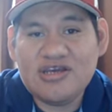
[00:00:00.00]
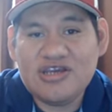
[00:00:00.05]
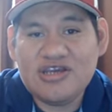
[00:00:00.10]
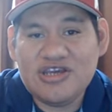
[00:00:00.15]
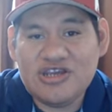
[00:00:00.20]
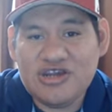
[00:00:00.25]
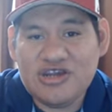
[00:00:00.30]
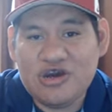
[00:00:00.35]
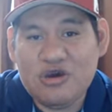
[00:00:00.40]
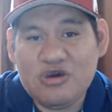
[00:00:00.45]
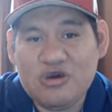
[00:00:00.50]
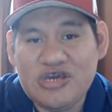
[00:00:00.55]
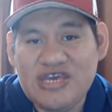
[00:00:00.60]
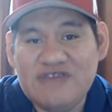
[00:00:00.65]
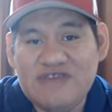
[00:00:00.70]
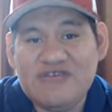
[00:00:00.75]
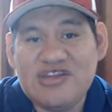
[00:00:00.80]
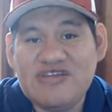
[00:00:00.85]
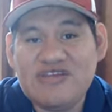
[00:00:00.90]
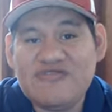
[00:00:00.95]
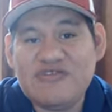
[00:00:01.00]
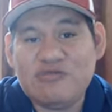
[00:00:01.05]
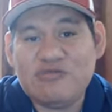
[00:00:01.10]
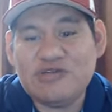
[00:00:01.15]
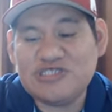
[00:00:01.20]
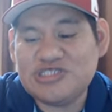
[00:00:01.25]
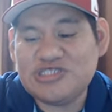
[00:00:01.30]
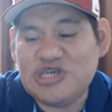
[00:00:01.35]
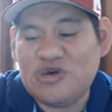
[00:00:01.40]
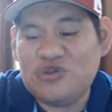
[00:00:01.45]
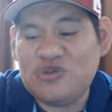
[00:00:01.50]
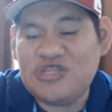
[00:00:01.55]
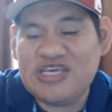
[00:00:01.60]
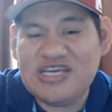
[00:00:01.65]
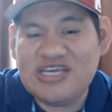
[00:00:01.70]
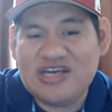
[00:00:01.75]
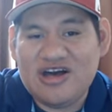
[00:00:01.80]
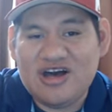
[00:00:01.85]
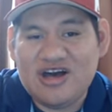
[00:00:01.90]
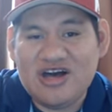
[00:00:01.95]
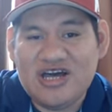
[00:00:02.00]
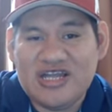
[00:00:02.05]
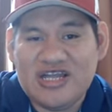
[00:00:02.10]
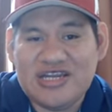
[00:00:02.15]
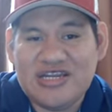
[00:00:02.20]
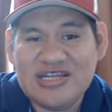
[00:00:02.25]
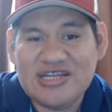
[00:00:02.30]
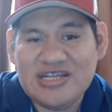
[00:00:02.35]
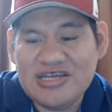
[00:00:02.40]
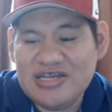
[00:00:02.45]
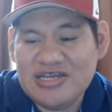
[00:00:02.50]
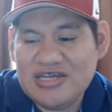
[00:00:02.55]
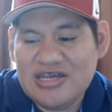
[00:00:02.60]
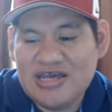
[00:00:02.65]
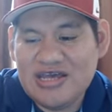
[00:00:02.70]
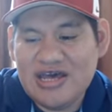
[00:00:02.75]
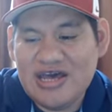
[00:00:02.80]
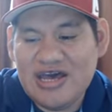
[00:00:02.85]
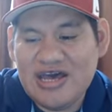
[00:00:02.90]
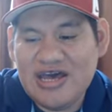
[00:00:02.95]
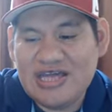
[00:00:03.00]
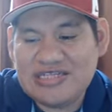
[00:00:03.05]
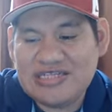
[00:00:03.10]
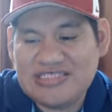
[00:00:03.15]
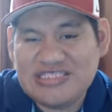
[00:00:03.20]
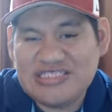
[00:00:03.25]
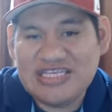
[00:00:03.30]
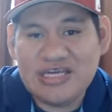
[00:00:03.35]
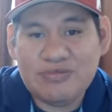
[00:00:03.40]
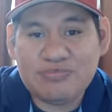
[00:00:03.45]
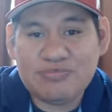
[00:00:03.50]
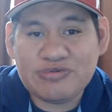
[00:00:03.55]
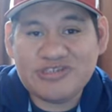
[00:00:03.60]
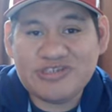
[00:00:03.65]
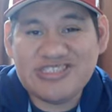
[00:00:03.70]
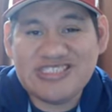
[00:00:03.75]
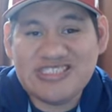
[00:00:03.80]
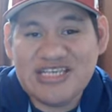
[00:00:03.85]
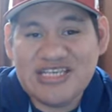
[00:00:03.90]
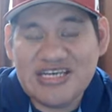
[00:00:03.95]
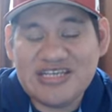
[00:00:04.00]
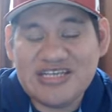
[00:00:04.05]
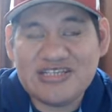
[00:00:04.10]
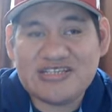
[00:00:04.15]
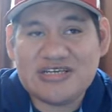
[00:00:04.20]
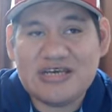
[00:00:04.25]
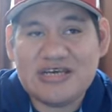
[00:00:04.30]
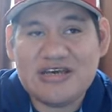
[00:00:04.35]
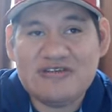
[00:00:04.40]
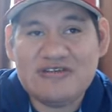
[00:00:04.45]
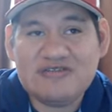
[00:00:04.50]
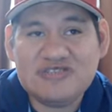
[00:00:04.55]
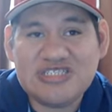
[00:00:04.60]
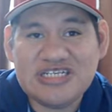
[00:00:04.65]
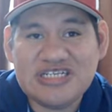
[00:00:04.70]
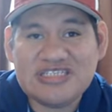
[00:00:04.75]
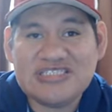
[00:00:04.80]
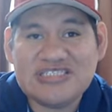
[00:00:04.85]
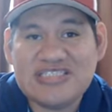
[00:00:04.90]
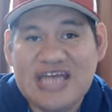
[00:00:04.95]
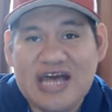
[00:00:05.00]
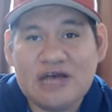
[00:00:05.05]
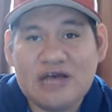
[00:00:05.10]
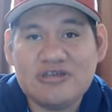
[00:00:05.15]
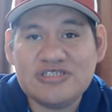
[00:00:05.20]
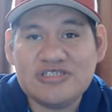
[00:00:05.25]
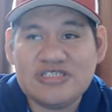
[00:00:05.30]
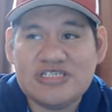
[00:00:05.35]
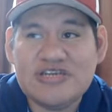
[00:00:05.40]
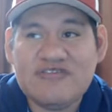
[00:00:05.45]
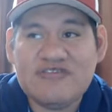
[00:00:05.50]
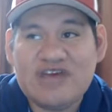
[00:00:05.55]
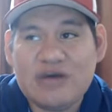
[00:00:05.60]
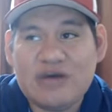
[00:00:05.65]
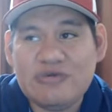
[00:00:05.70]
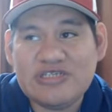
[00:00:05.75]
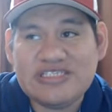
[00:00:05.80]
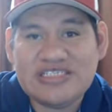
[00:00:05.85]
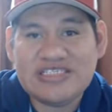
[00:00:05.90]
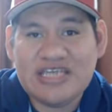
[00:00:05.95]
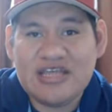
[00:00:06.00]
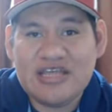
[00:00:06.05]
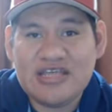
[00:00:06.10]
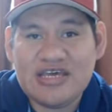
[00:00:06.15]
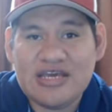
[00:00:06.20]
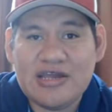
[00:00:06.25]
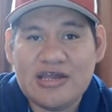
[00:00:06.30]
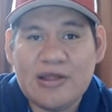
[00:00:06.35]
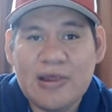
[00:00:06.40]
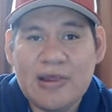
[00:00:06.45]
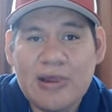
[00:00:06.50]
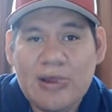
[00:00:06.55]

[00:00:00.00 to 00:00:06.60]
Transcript: Even if it was only on 10% of 6,000, if I was selling